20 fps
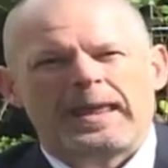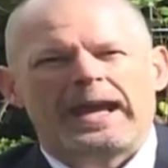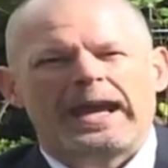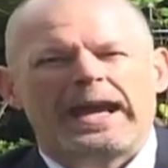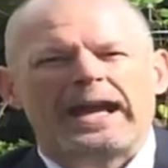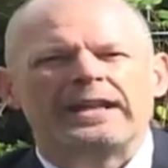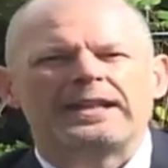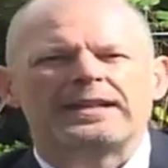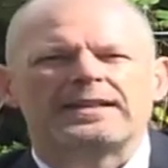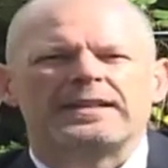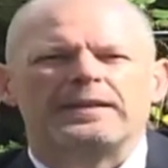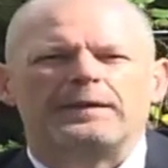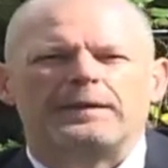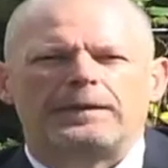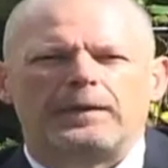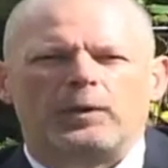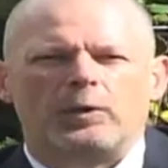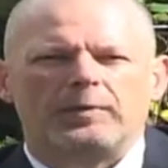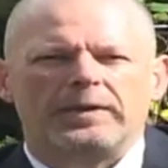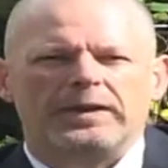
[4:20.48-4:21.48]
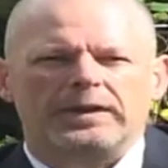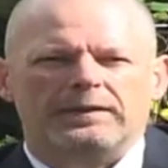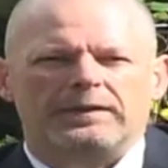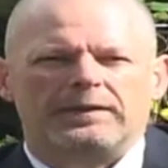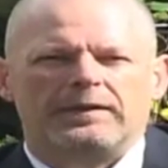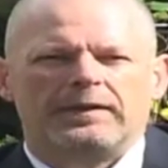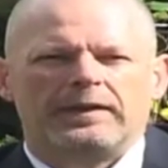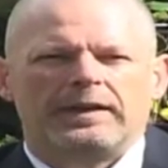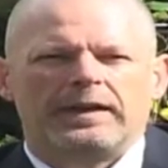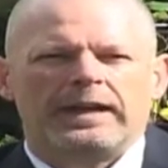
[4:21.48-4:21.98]
and it's
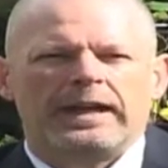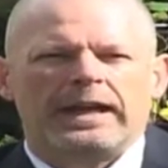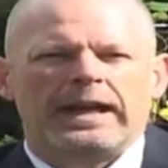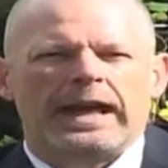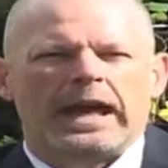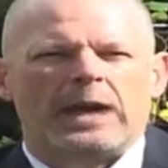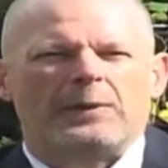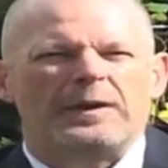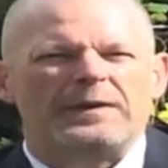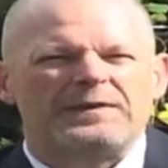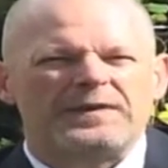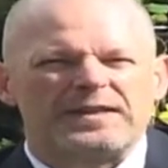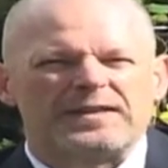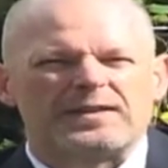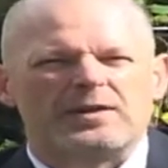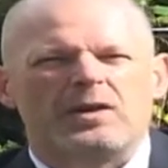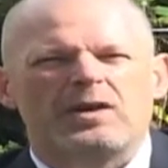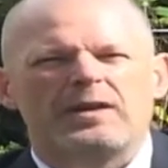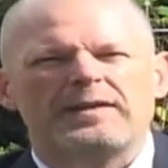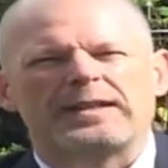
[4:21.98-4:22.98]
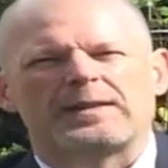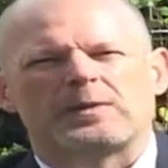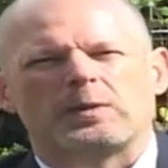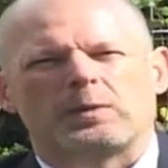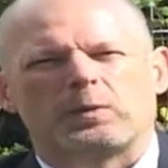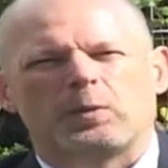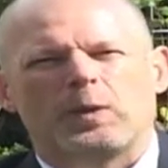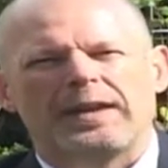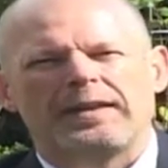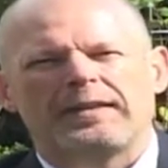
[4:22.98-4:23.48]
informative. And we've designed this
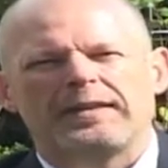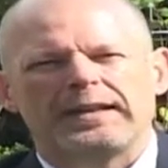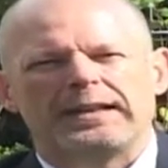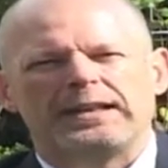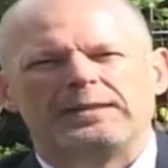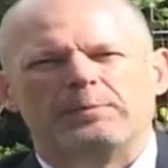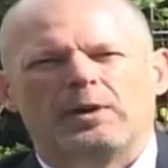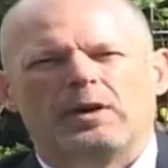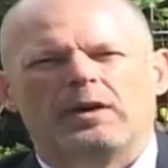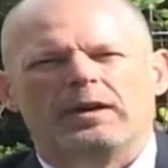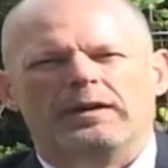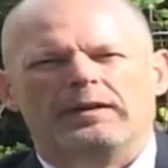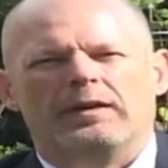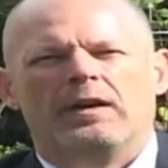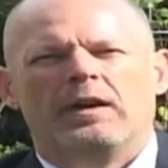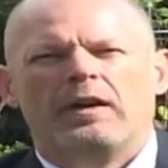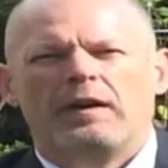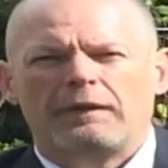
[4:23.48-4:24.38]
with one thing in mind.